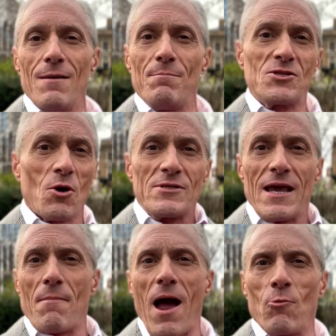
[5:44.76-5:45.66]
But don't
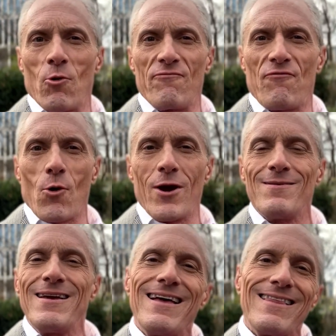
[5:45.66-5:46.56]
take my word for it.
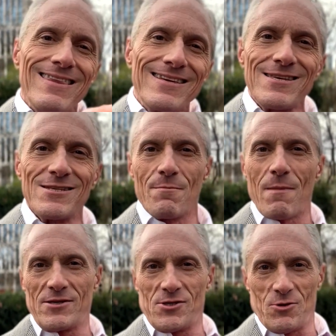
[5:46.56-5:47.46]
Listen to
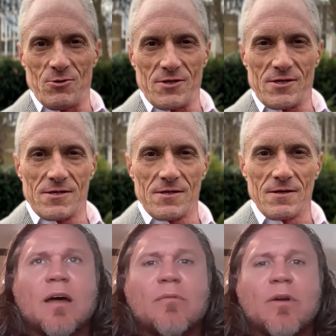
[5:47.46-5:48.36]
my students.
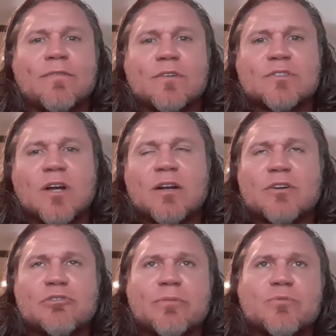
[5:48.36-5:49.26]
When I first got into
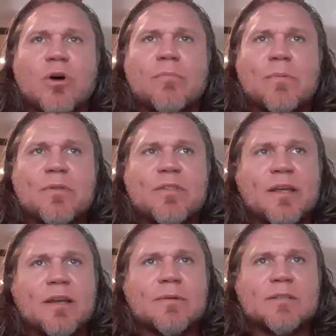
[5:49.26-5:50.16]
crypto, I remember
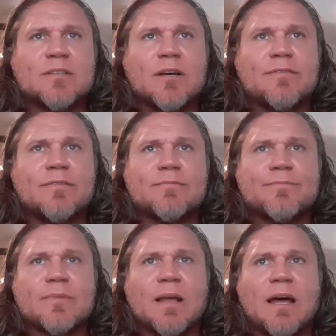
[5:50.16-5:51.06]
thinking to myself,
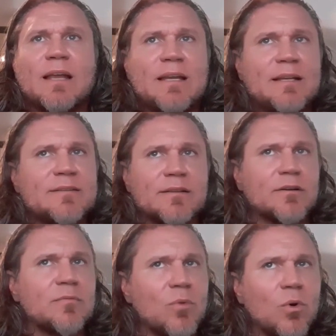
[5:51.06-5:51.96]
I need to
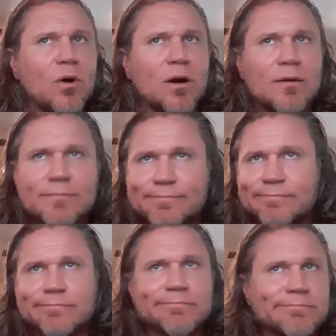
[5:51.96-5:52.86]
learn more.
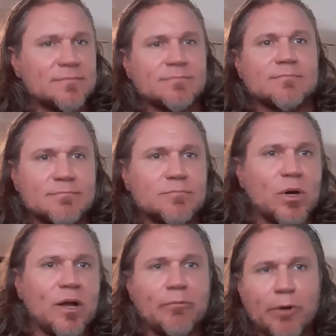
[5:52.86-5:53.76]

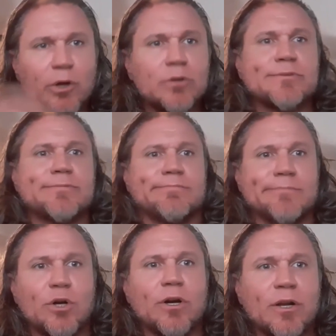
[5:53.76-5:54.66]
Brian Rose,
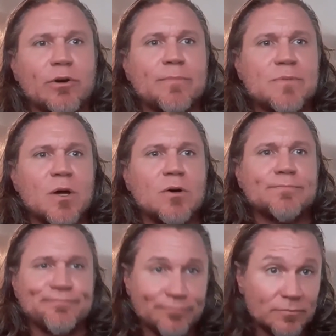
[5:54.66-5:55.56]
learning crypto,
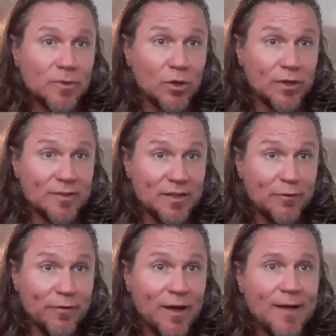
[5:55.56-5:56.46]
learning
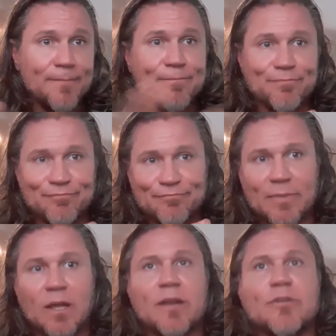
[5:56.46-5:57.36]
DeFi,
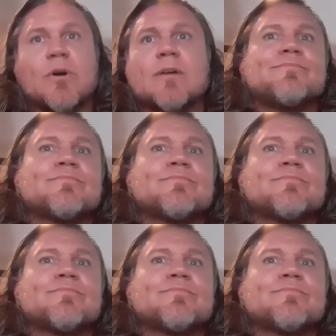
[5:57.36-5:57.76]
gotta do it.